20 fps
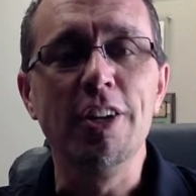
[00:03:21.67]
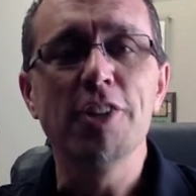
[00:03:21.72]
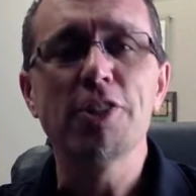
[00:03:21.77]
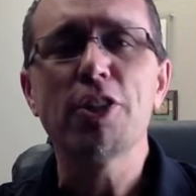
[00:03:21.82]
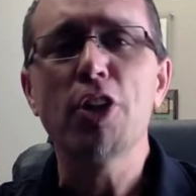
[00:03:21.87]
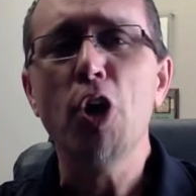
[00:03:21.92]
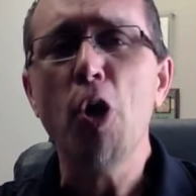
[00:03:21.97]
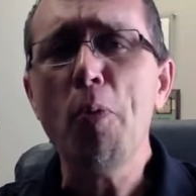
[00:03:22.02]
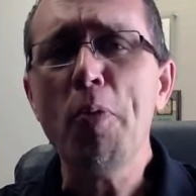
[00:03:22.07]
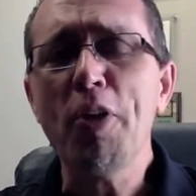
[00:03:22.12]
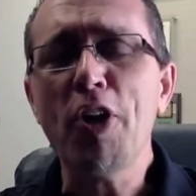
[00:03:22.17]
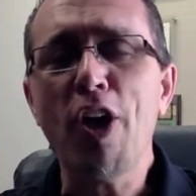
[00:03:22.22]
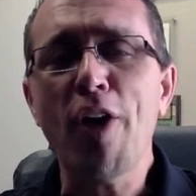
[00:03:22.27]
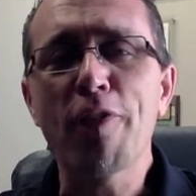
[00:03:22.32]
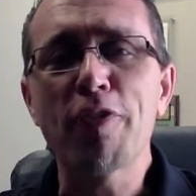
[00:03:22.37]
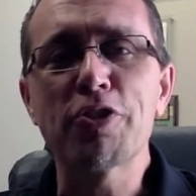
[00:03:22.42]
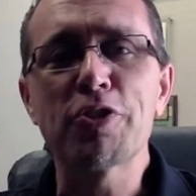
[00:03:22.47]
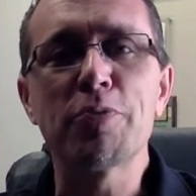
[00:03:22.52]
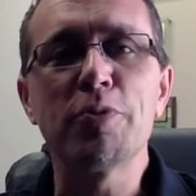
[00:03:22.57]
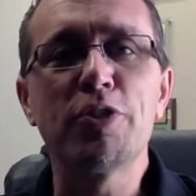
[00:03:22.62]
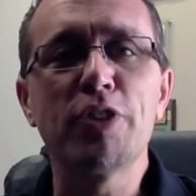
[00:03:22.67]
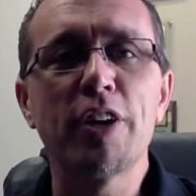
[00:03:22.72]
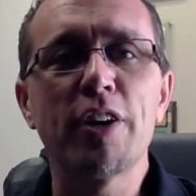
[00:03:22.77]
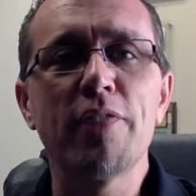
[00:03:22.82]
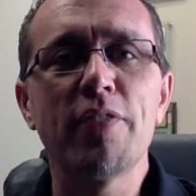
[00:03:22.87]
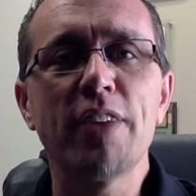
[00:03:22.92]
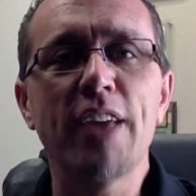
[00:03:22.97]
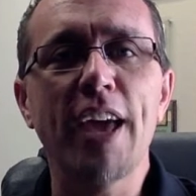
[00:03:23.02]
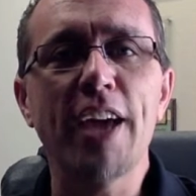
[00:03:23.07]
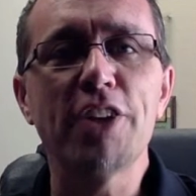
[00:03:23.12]
So I hope that offers some
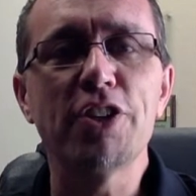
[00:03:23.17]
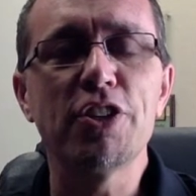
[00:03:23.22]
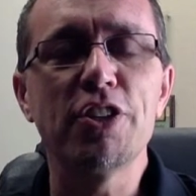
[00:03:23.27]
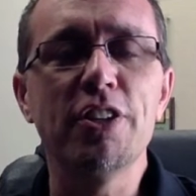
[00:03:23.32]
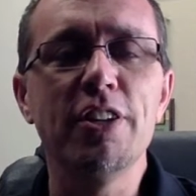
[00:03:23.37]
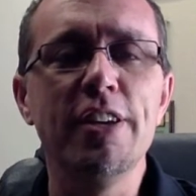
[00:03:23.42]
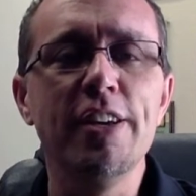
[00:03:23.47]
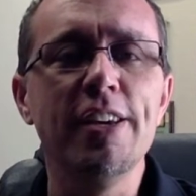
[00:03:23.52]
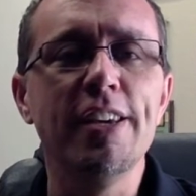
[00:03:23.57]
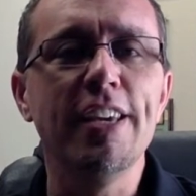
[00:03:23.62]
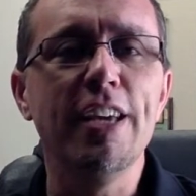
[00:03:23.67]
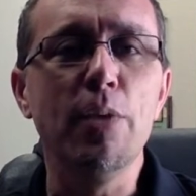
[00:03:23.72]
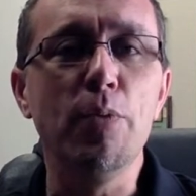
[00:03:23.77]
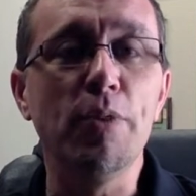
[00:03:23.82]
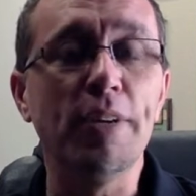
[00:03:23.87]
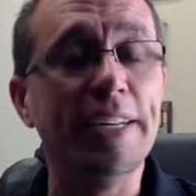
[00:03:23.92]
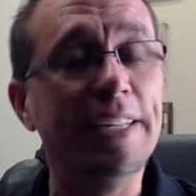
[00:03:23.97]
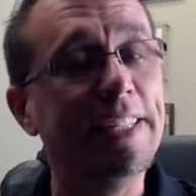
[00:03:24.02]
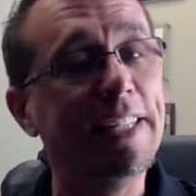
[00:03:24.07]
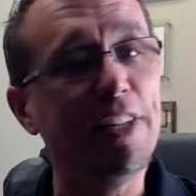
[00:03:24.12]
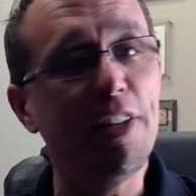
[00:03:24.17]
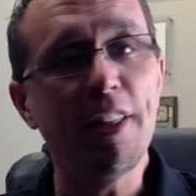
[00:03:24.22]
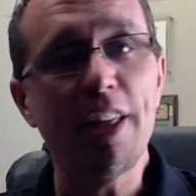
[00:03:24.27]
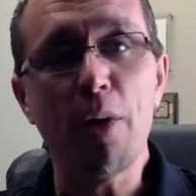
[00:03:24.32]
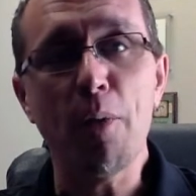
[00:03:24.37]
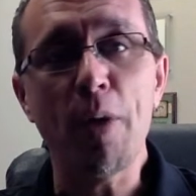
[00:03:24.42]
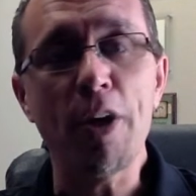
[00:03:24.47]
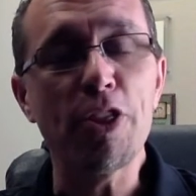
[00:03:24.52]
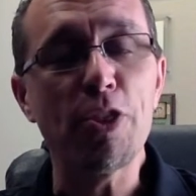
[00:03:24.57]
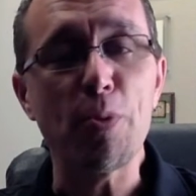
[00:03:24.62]
clarification. It will continue
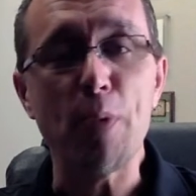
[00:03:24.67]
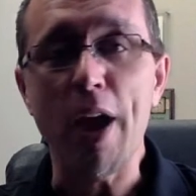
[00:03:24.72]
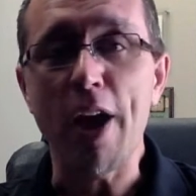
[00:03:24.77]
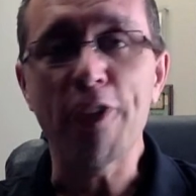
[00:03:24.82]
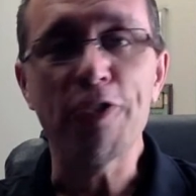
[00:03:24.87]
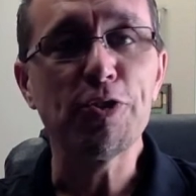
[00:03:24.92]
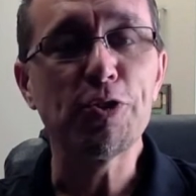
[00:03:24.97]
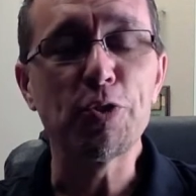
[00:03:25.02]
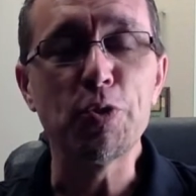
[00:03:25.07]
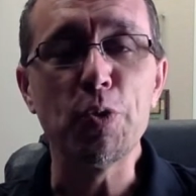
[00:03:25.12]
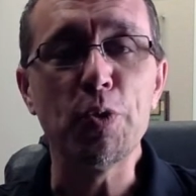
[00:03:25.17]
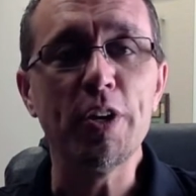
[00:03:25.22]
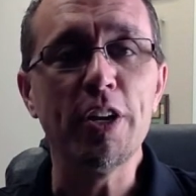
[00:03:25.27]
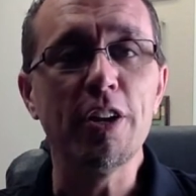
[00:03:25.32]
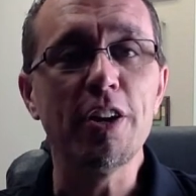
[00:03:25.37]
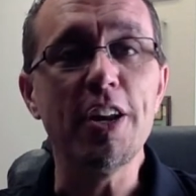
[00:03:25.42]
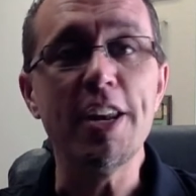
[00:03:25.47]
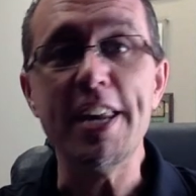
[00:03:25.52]
that way throughout the school year.